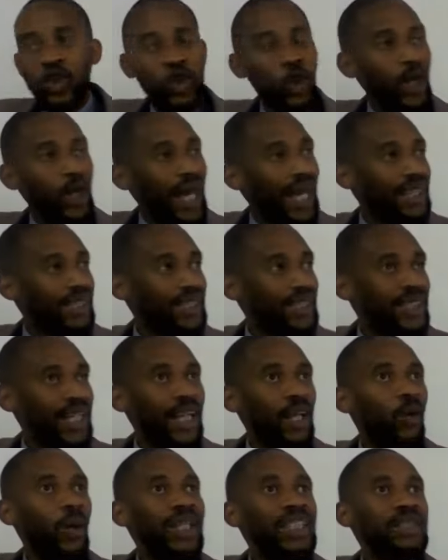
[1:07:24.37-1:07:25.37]
To light. In
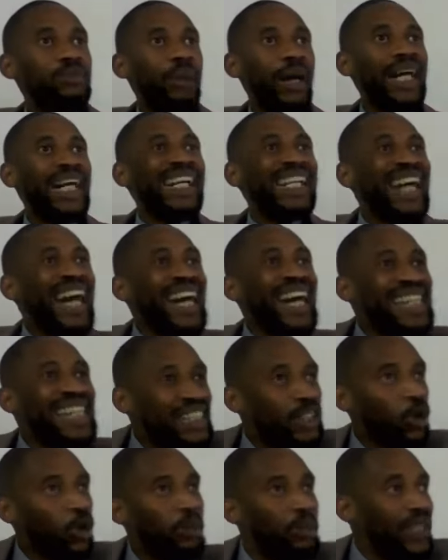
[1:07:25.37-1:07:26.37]
other words, by
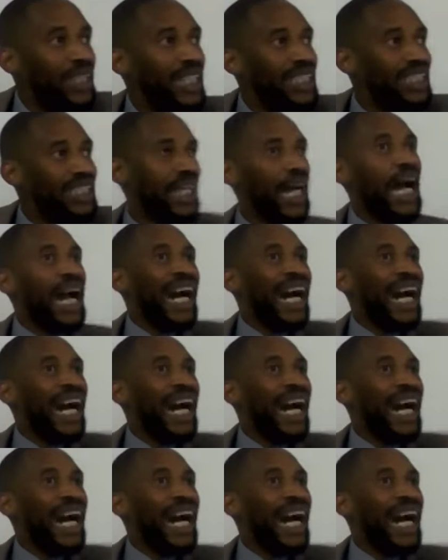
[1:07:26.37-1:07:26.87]
Christ's obedience,